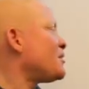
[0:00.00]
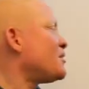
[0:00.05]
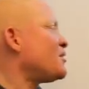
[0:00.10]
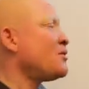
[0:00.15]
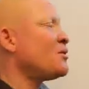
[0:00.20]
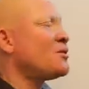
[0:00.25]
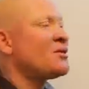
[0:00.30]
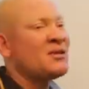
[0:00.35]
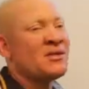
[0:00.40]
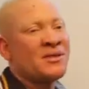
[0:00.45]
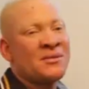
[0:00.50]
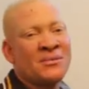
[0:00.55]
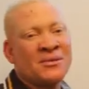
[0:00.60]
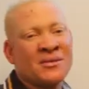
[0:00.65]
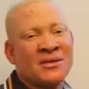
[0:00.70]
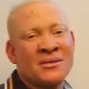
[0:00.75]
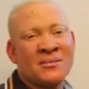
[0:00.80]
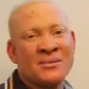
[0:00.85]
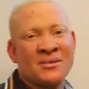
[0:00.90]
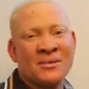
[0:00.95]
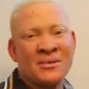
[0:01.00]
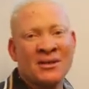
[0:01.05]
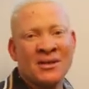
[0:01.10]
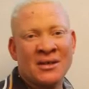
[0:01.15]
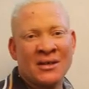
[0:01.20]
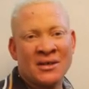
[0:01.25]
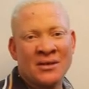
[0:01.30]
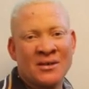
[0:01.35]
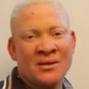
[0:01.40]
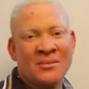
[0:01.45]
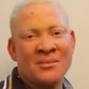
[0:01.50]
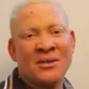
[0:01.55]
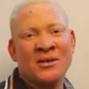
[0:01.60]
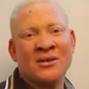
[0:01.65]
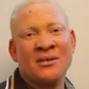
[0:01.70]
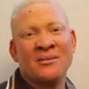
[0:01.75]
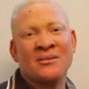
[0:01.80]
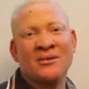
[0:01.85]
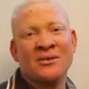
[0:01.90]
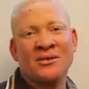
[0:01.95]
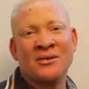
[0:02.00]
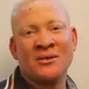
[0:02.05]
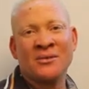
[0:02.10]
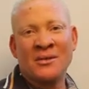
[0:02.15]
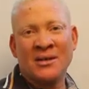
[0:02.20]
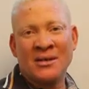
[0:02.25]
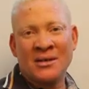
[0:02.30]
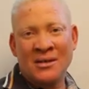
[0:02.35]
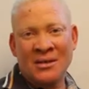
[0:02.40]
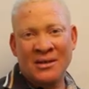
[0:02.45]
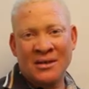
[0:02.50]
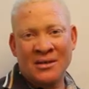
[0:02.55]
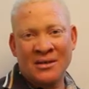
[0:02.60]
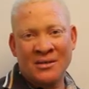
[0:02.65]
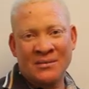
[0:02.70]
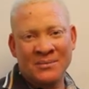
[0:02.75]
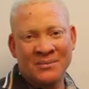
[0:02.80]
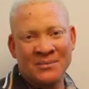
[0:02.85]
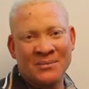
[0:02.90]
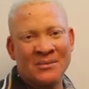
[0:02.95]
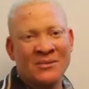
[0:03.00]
your disposable income becomes your real income.